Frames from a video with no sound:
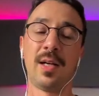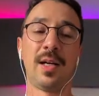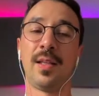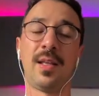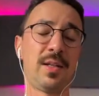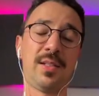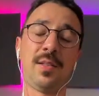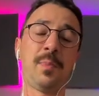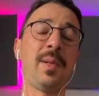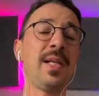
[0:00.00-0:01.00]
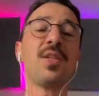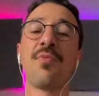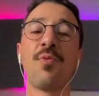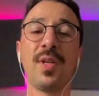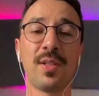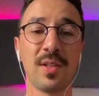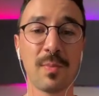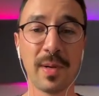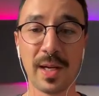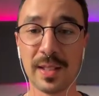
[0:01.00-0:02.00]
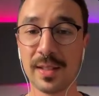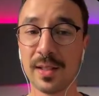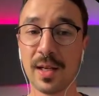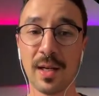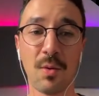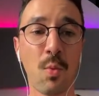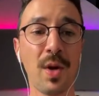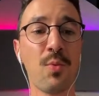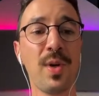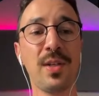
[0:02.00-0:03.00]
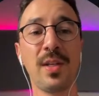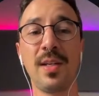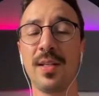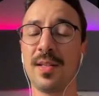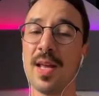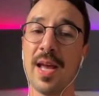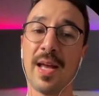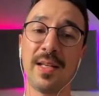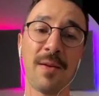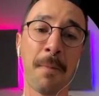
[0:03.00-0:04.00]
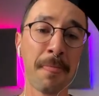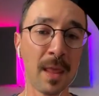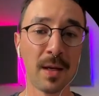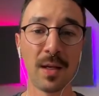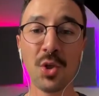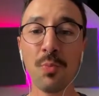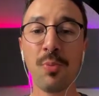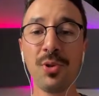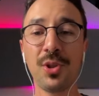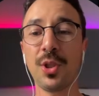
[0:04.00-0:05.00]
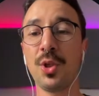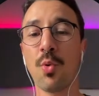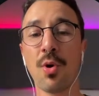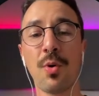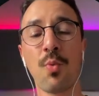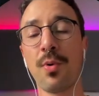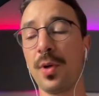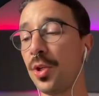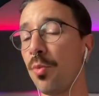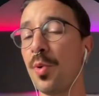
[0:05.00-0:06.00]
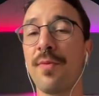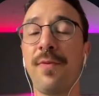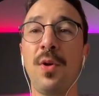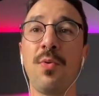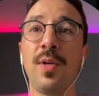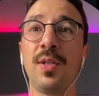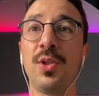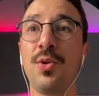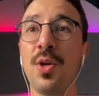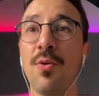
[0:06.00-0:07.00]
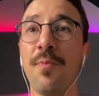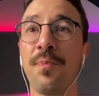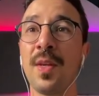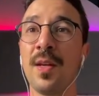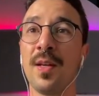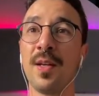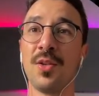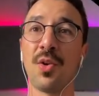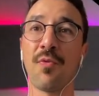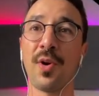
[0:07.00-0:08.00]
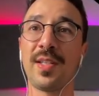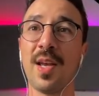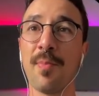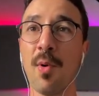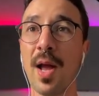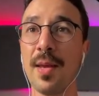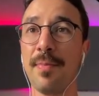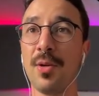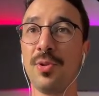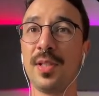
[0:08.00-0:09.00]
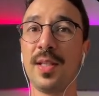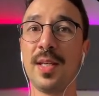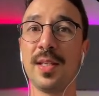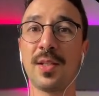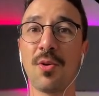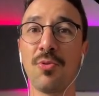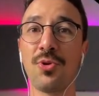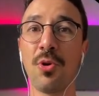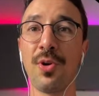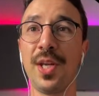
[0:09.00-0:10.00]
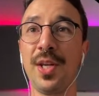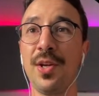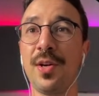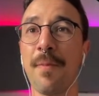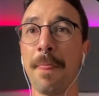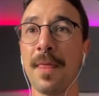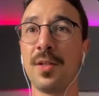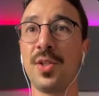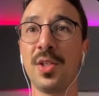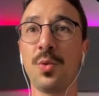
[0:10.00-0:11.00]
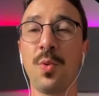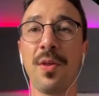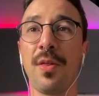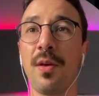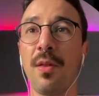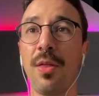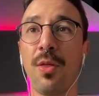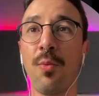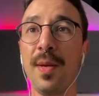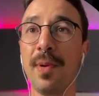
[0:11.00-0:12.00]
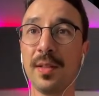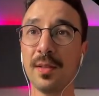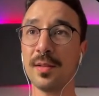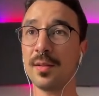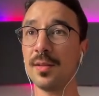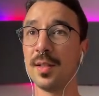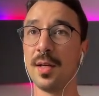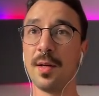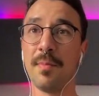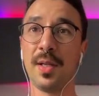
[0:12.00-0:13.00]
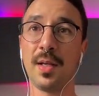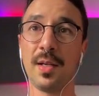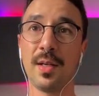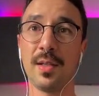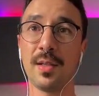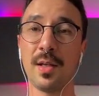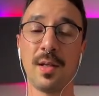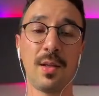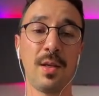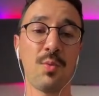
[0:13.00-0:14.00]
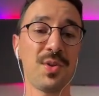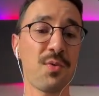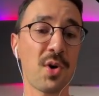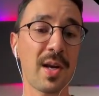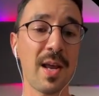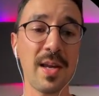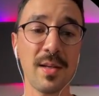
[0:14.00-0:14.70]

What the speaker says: There's plenty of reasons, but one reason is that you boost your workflow in the studio. So for example, I built this controller here just with 3 buttons because it was for a client